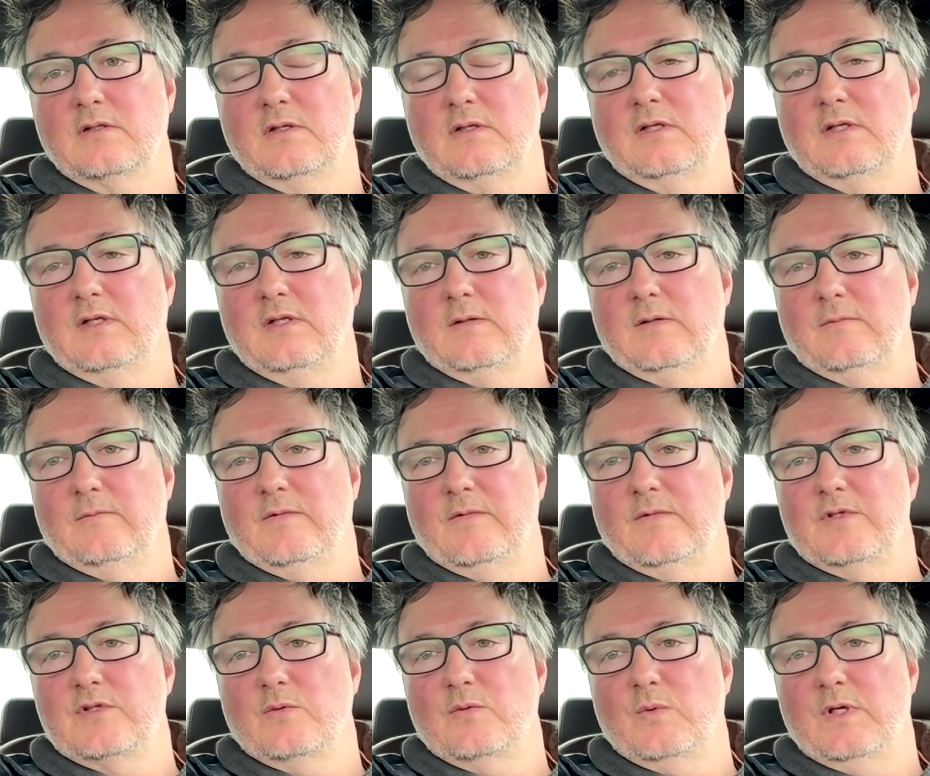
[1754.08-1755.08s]
It's
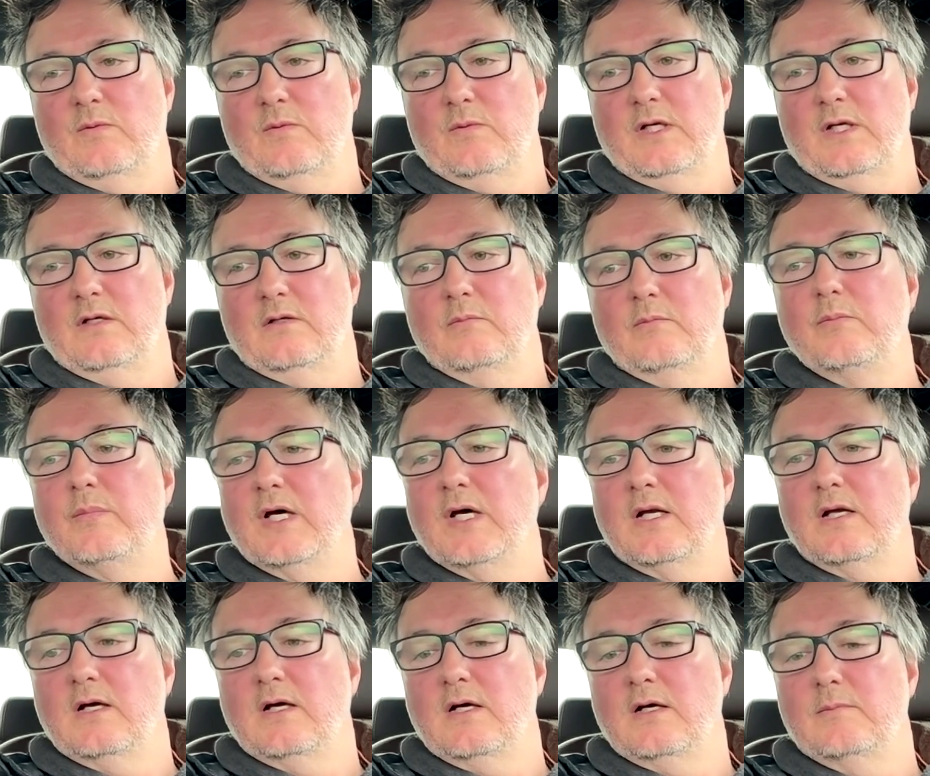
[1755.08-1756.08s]
a win-win.
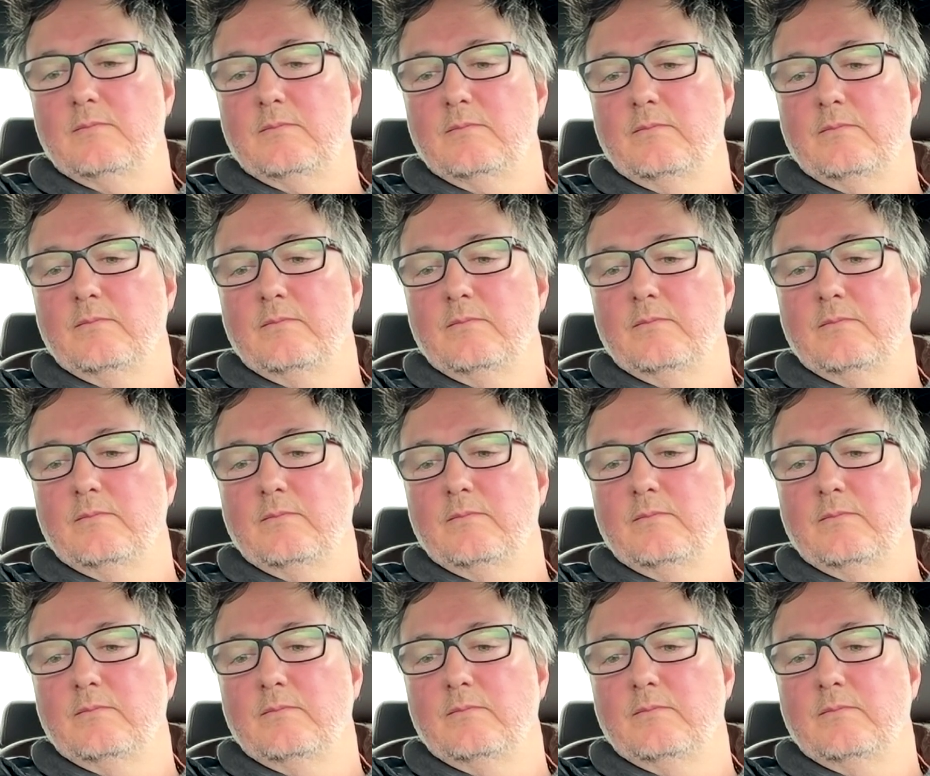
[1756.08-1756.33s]
But,